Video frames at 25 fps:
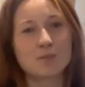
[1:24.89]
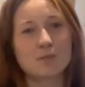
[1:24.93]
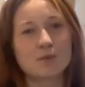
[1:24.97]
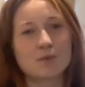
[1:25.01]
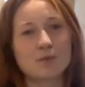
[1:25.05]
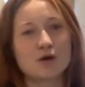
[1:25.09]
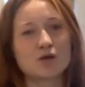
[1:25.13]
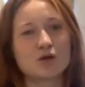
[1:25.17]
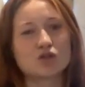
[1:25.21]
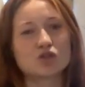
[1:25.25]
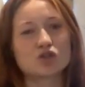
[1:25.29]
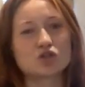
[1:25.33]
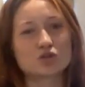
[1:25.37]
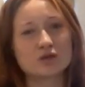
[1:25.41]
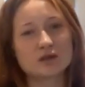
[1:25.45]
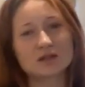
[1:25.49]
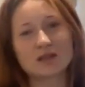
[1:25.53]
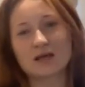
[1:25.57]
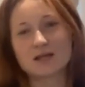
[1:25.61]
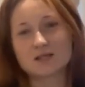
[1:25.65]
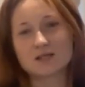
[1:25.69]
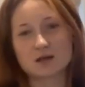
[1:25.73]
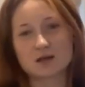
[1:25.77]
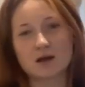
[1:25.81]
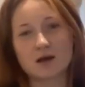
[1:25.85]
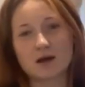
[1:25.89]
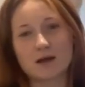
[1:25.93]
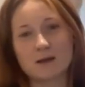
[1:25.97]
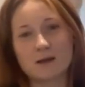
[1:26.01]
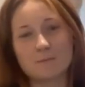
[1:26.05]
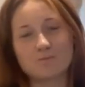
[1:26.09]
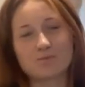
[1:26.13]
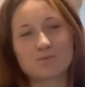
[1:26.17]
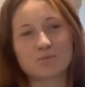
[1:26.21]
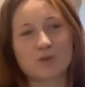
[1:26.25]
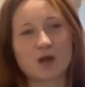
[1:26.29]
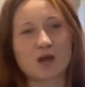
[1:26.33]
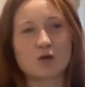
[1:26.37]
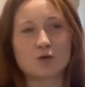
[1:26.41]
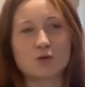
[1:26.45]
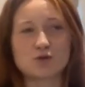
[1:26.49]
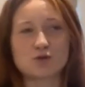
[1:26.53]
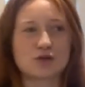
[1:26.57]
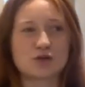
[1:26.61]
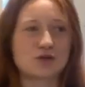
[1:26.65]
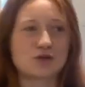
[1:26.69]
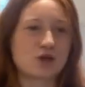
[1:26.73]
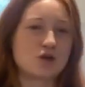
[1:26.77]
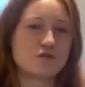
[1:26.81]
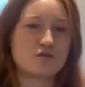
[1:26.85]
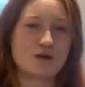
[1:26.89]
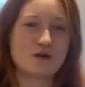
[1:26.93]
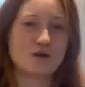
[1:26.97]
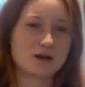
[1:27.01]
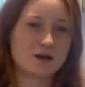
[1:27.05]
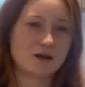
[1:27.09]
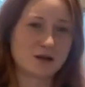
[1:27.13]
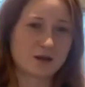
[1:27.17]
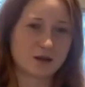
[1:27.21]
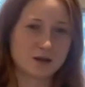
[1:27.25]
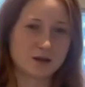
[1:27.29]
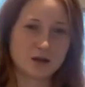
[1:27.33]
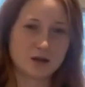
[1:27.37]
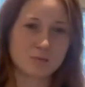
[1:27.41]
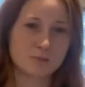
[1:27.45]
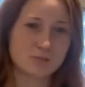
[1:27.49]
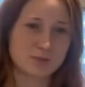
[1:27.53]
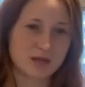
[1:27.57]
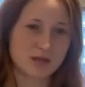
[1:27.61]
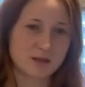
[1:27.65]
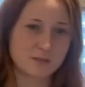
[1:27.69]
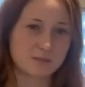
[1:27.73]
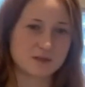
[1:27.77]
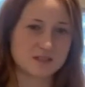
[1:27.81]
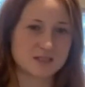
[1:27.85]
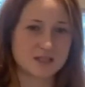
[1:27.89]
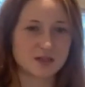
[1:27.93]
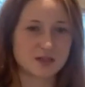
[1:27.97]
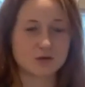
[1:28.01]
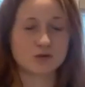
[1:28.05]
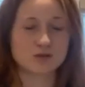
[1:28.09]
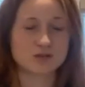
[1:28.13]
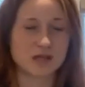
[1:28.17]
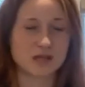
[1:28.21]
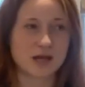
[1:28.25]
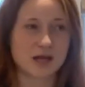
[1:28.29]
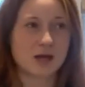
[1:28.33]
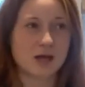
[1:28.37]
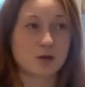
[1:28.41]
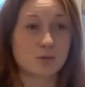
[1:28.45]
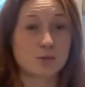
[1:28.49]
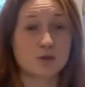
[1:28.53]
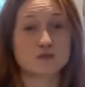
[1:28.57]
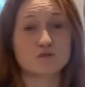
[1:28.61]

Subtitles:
But during that time, I also co-founded another company in material tech,